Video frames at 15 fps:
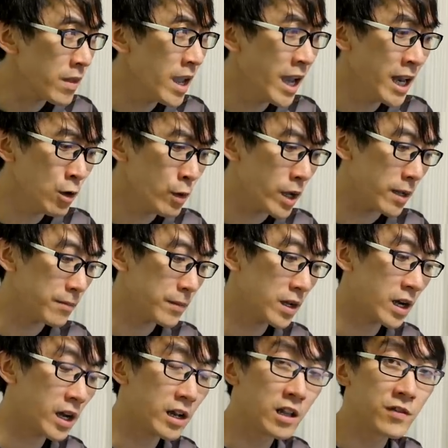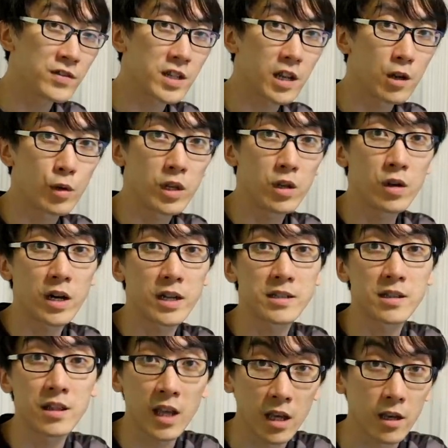Anyway, I'd love to hear what you guys
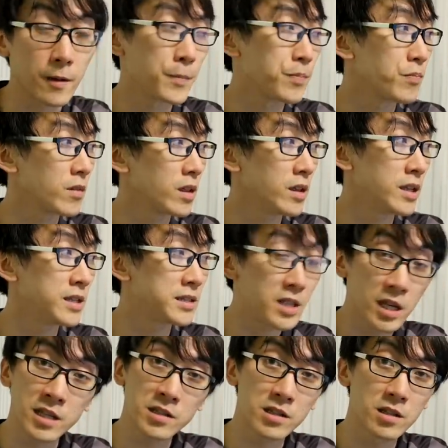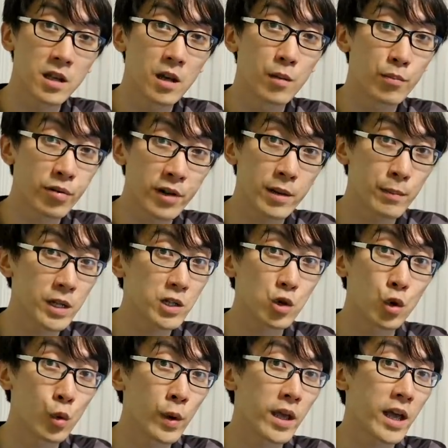think. Is this pretty much
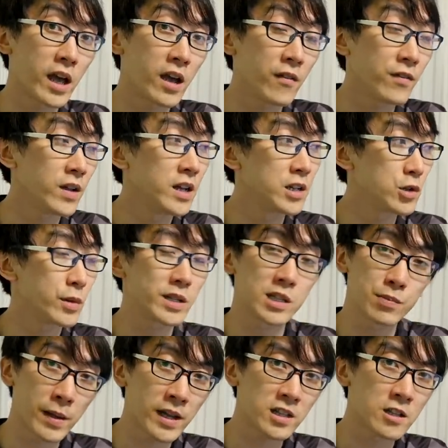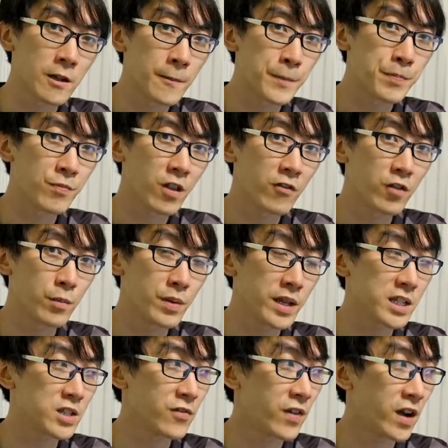all we have to expect from
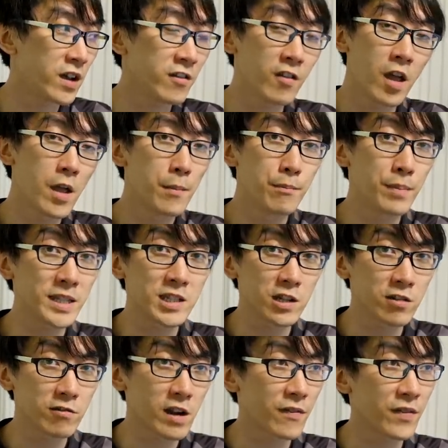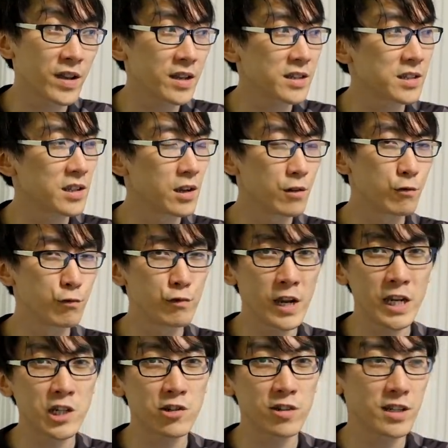PS5? better graphics,
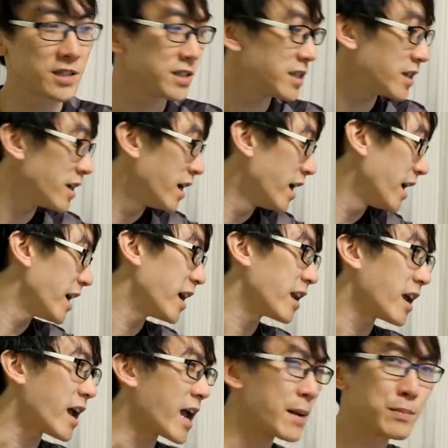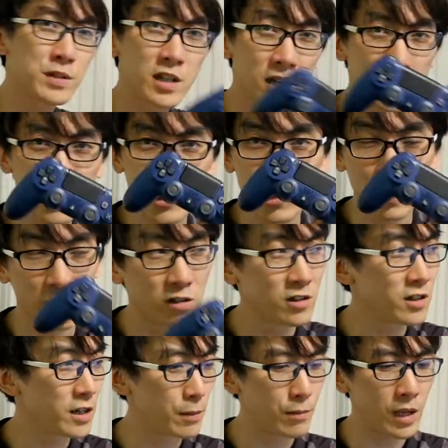ray tracing, and a haptic controller,
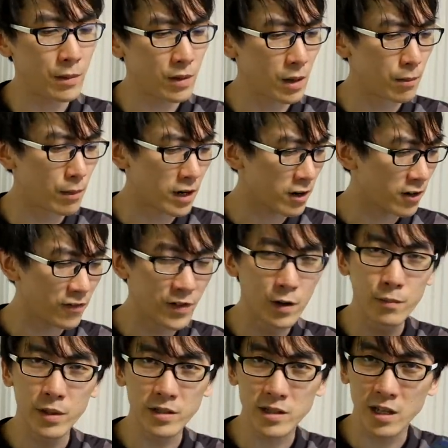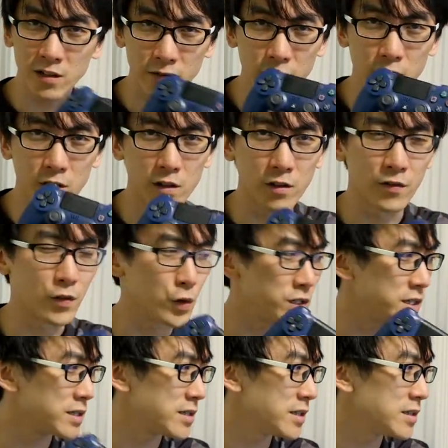and maybe a microphone built in for a little voice
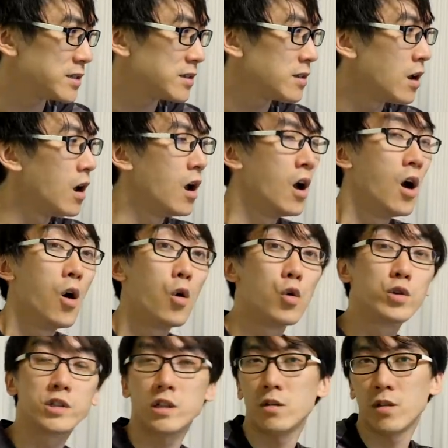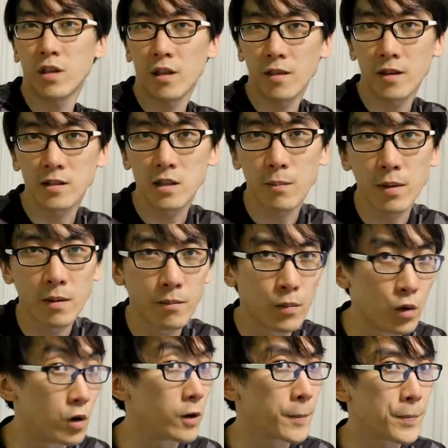assistant? Or do you think there's a bit
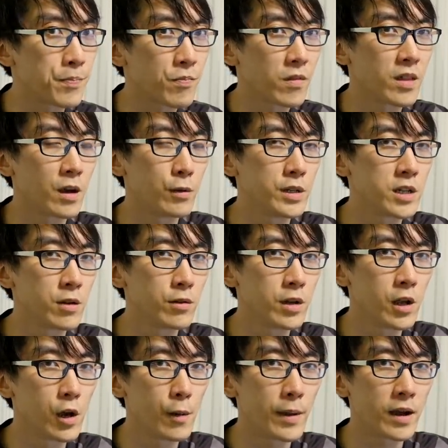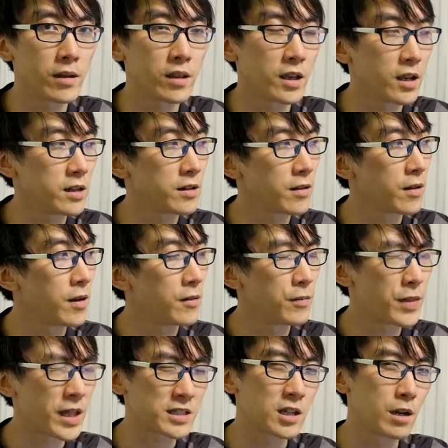more that we don't know about yet?
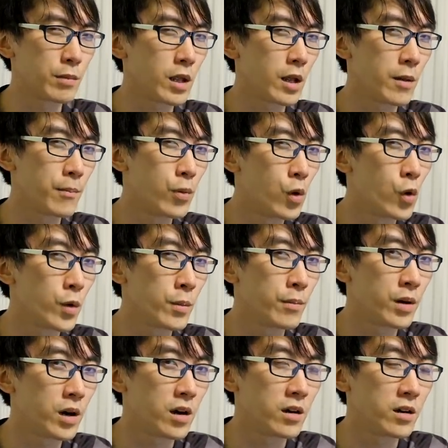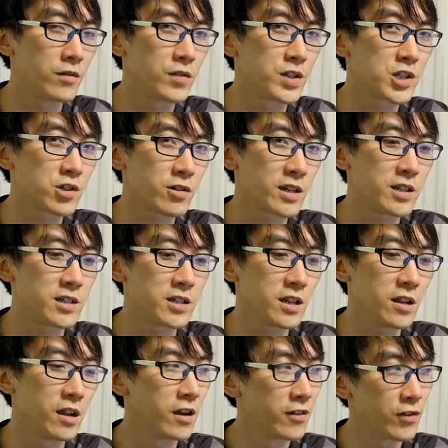That's going to be an important part of the
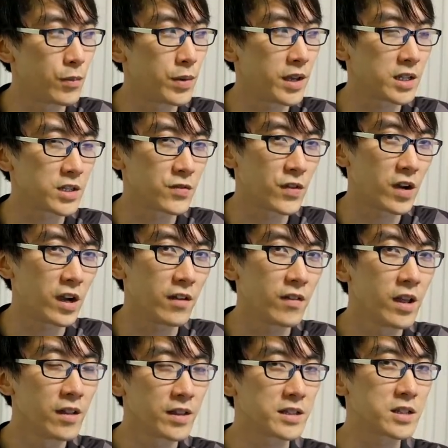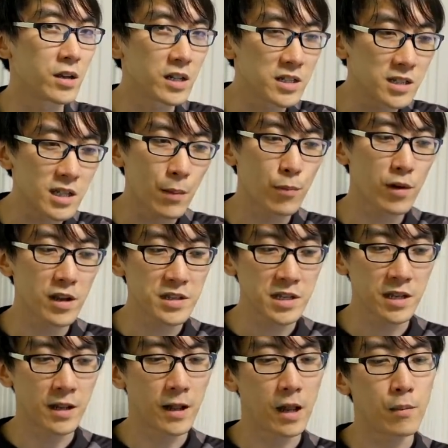strategy for PS5. That's going to separate
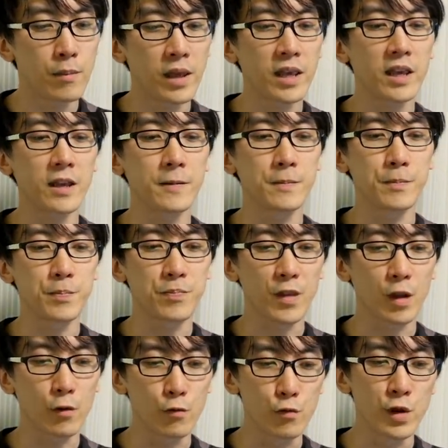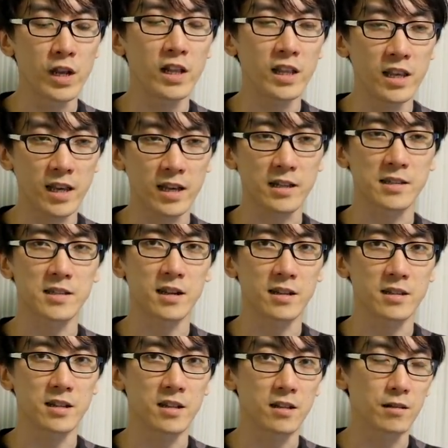it and make it really
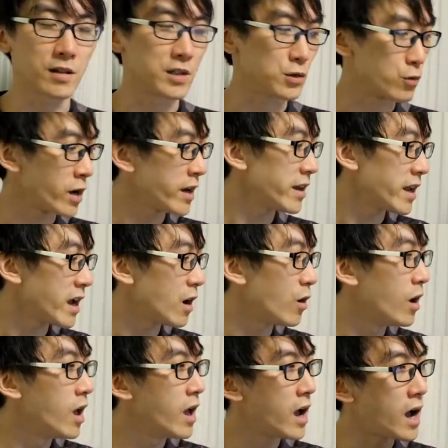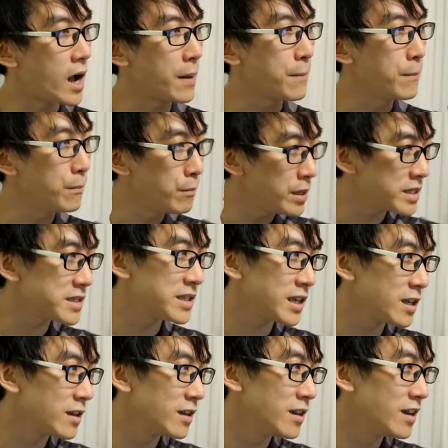exciting. Because right now, I'm
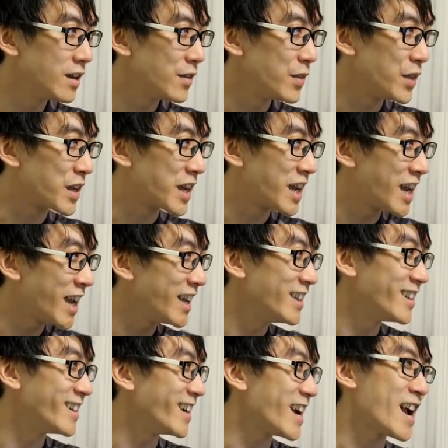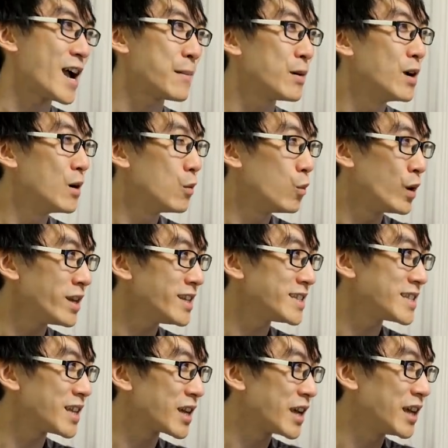missing the killer app. What is
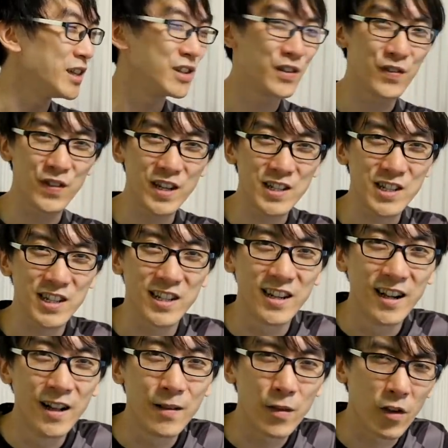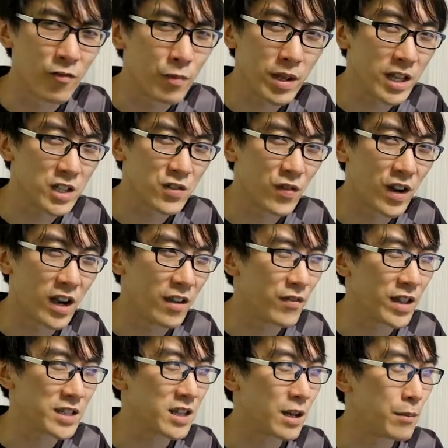the killer feature of PS5
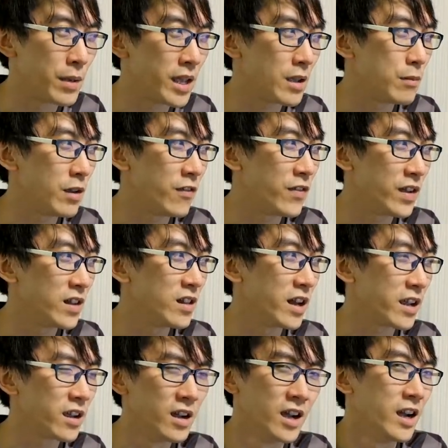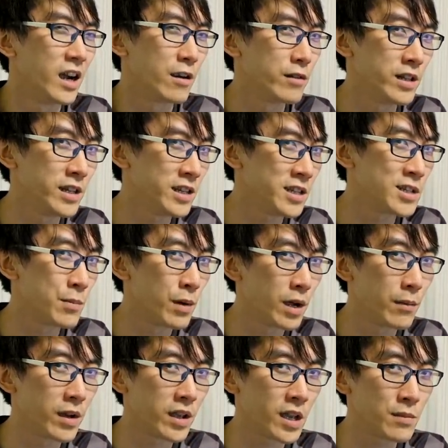that's going to make me feel like I really need to buy
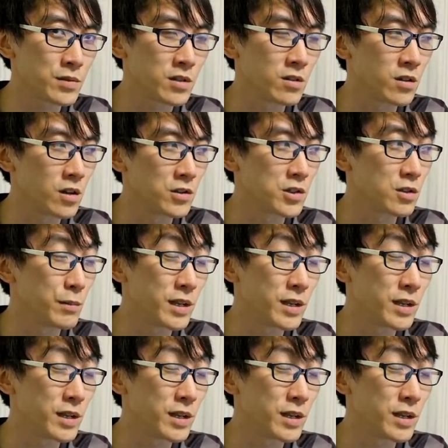my games on console?